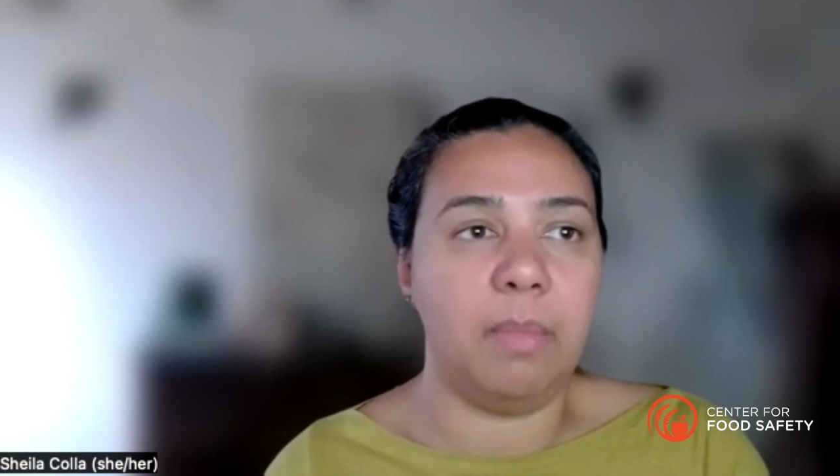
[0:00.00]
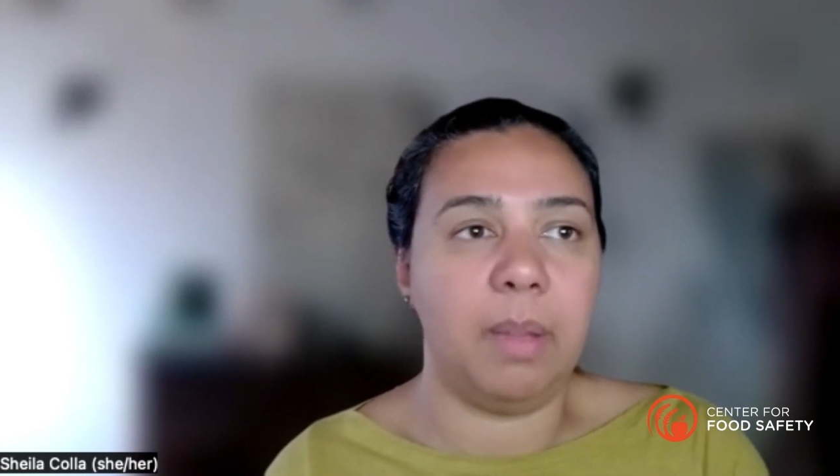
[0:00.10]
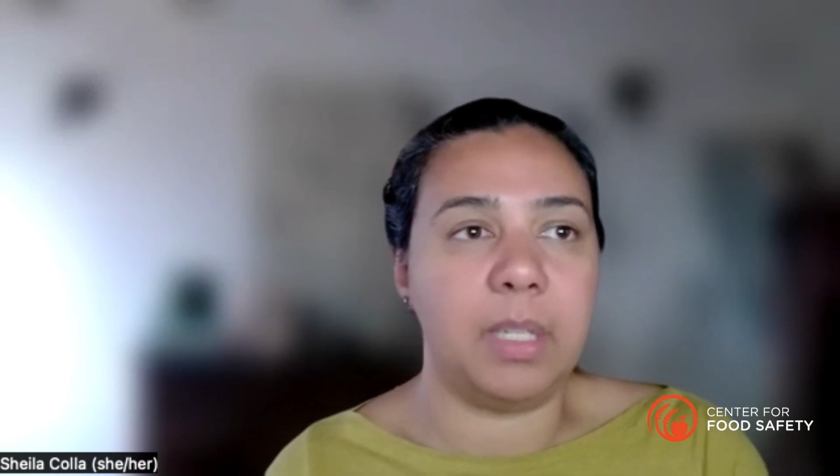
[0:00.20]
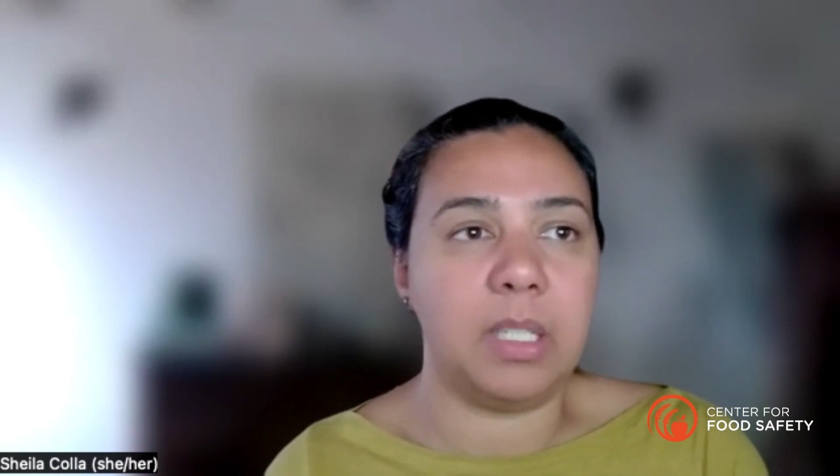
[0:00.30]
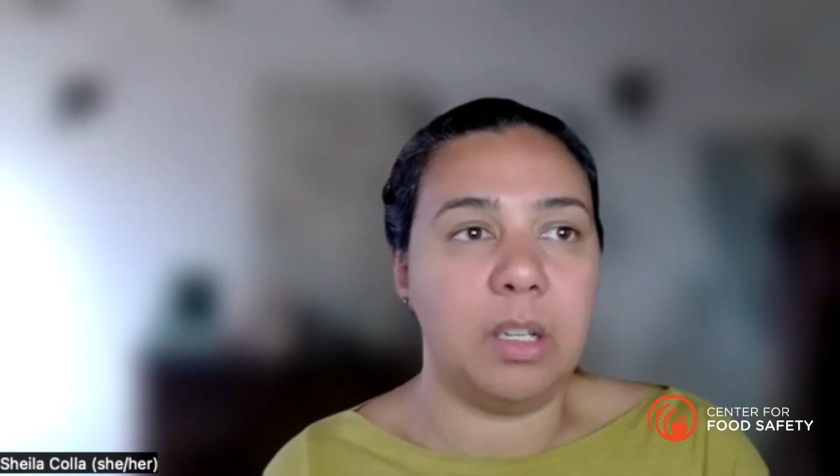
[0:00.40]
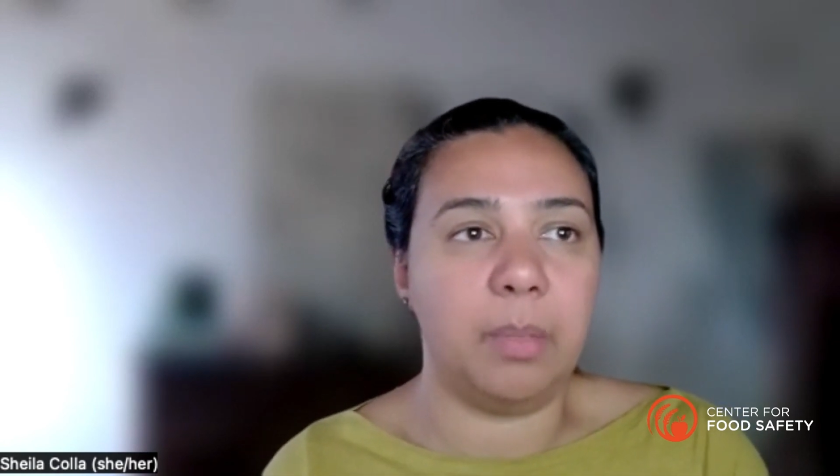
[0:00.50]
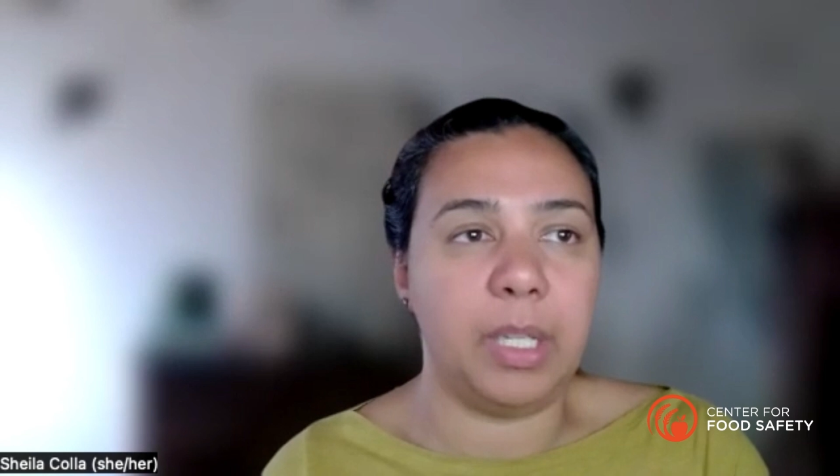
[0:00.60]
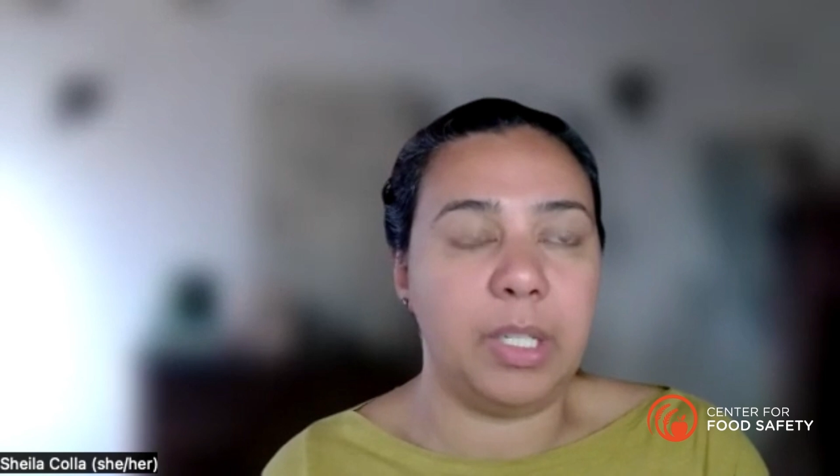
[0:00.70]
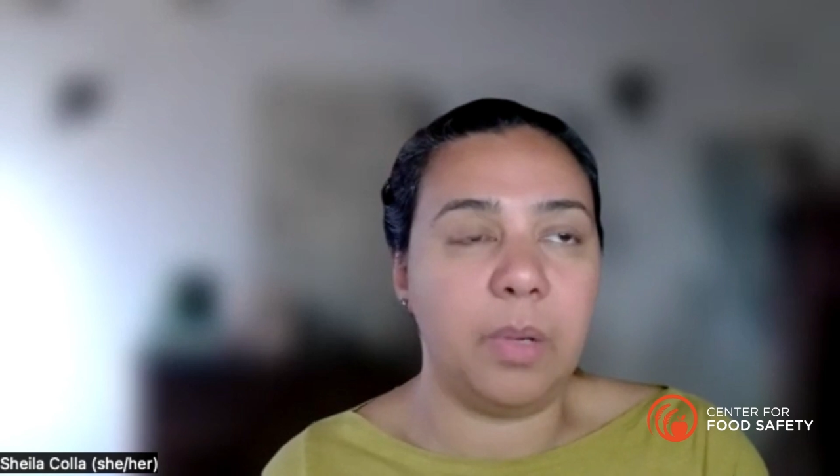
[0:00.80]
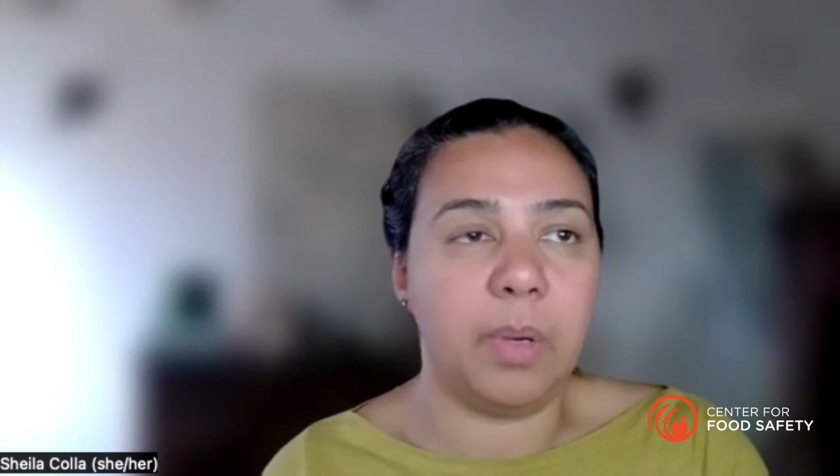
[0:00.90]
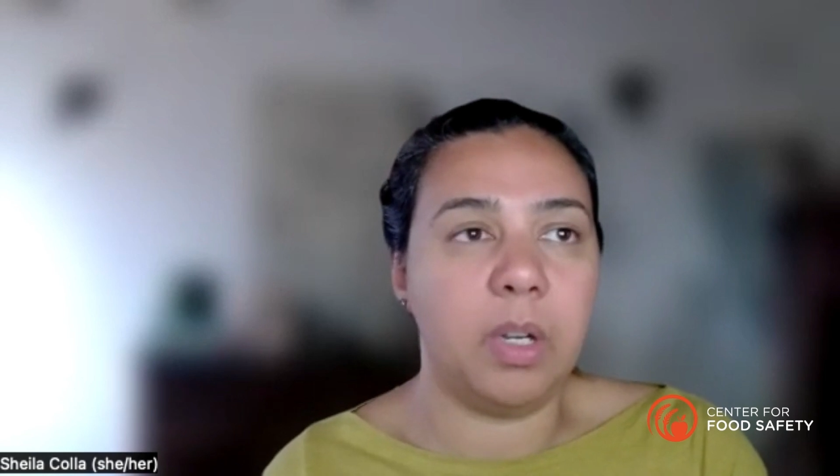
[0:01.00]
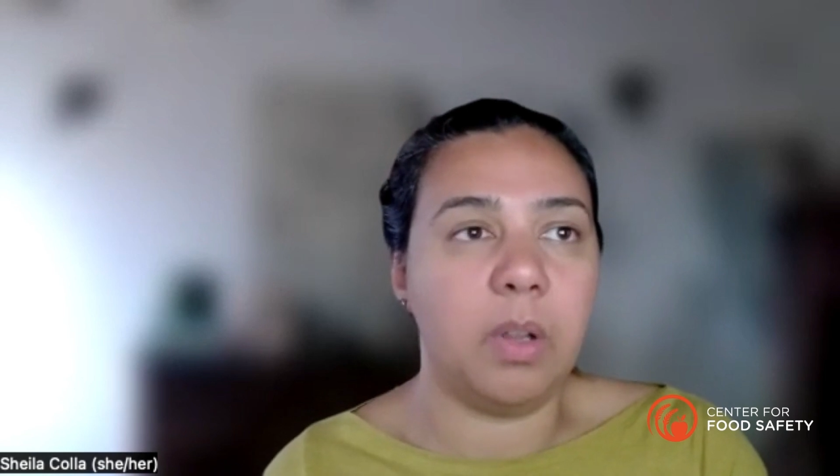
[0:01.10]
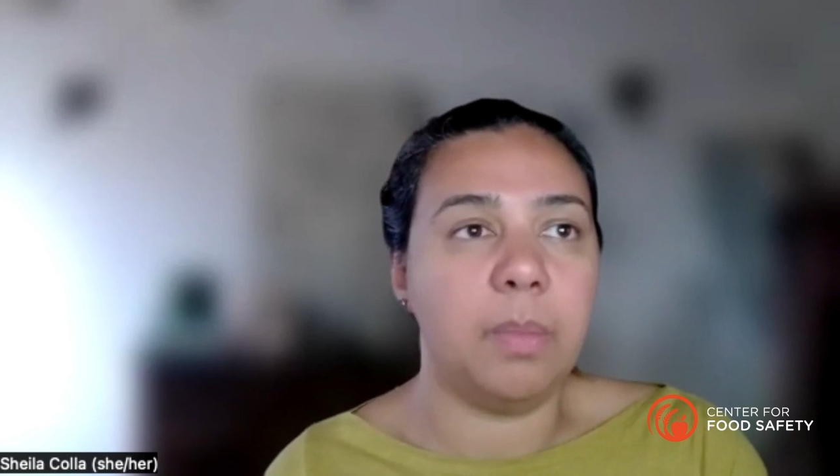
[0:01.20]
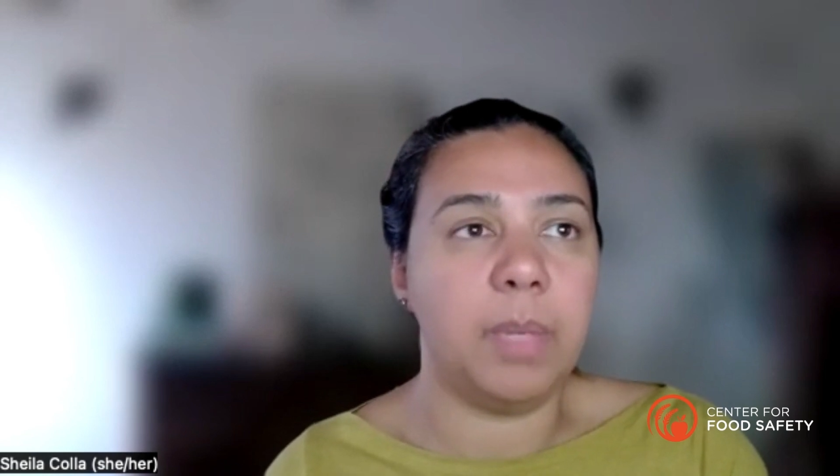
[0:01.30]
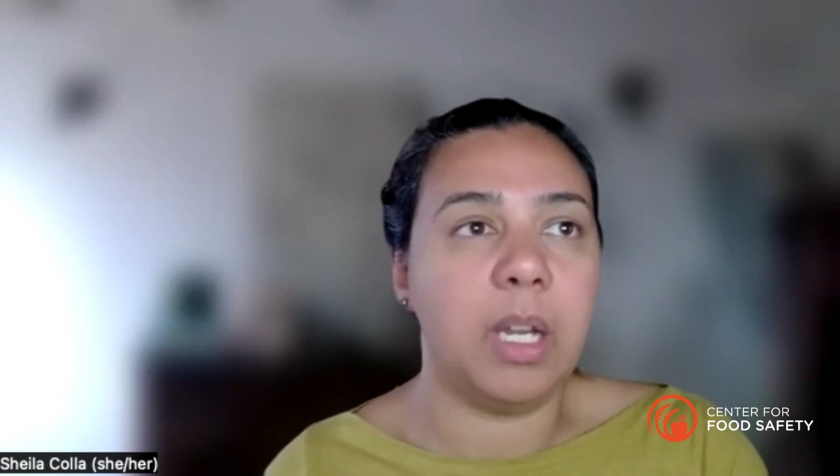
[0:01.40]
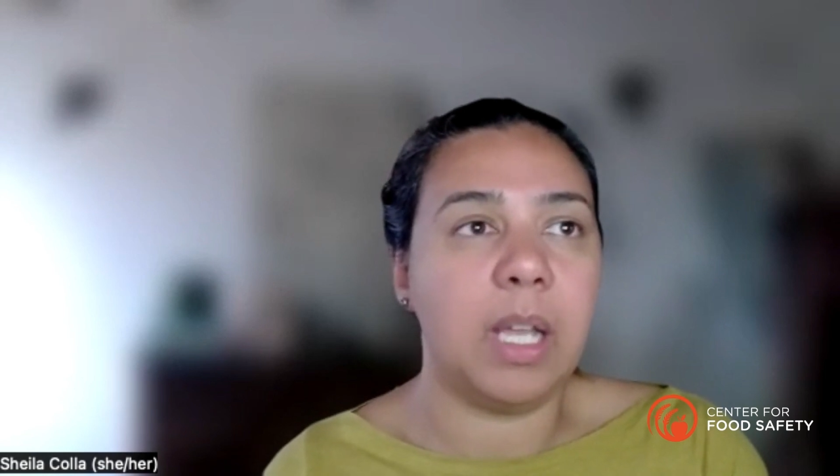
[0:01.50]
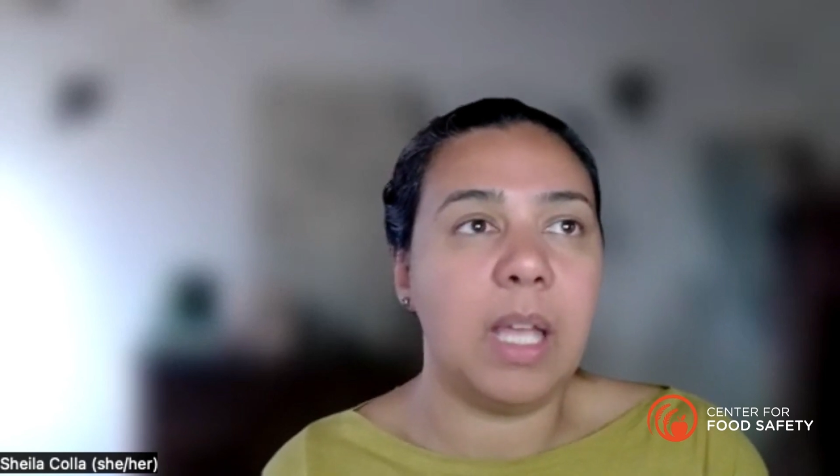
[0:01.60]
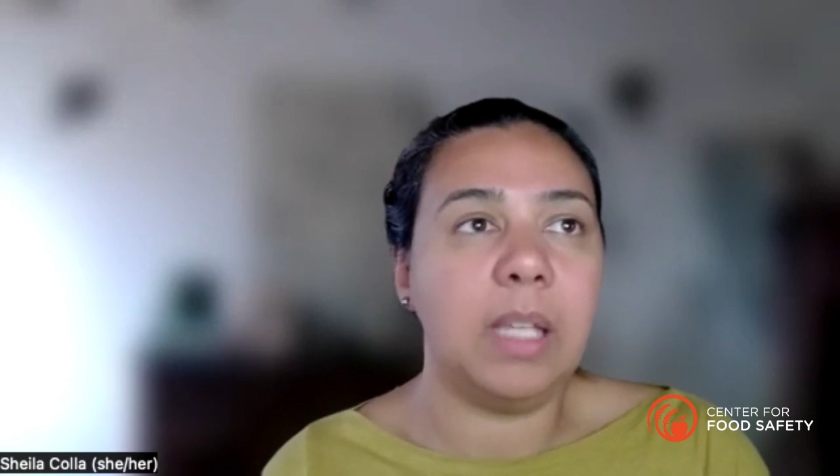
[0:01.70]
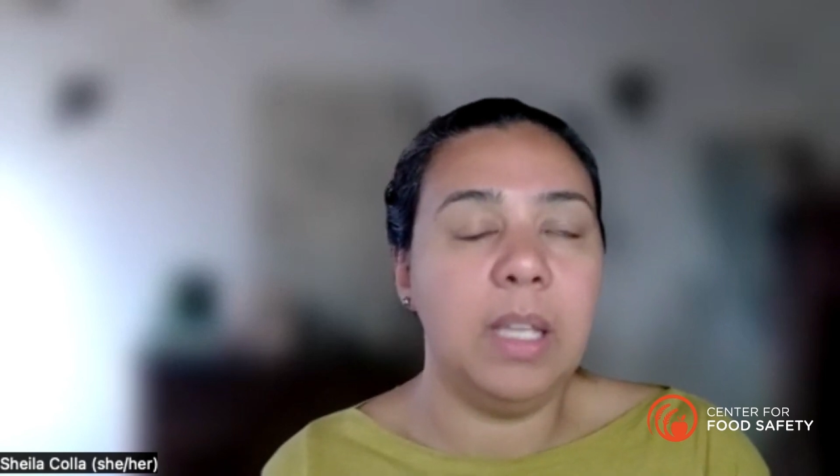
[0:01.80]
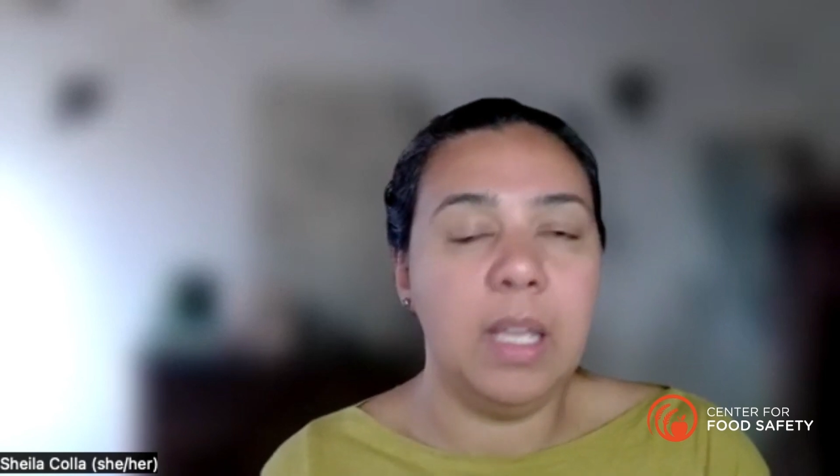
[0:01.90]
maybe it's a little bit newer in North
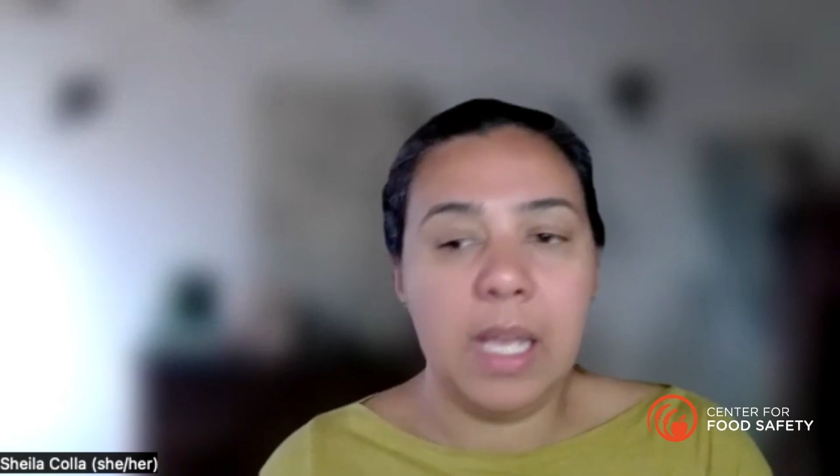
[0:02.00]
America.